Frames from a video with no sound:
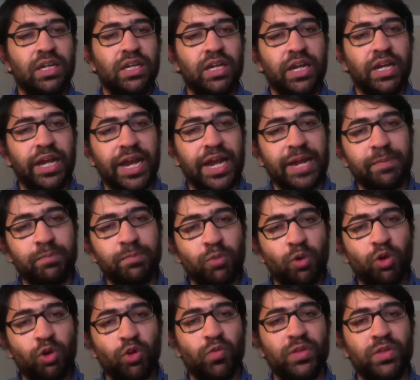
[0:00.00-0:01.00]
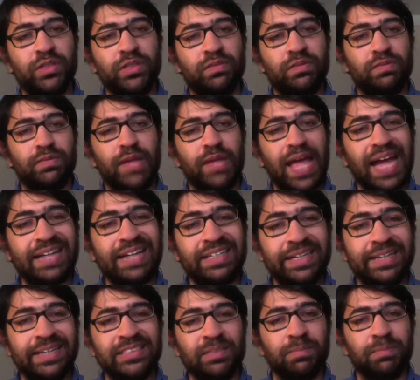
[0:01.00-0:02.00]
and more with acting
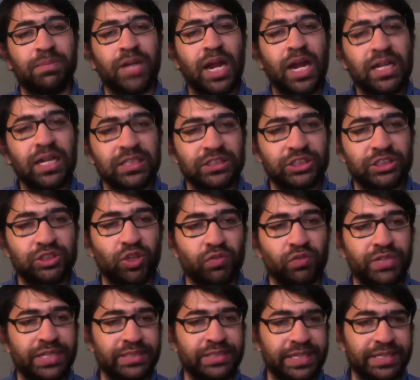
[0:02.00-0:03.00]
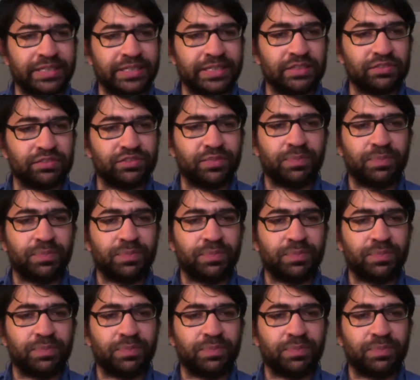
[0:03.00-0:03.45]
as a branch of the executive.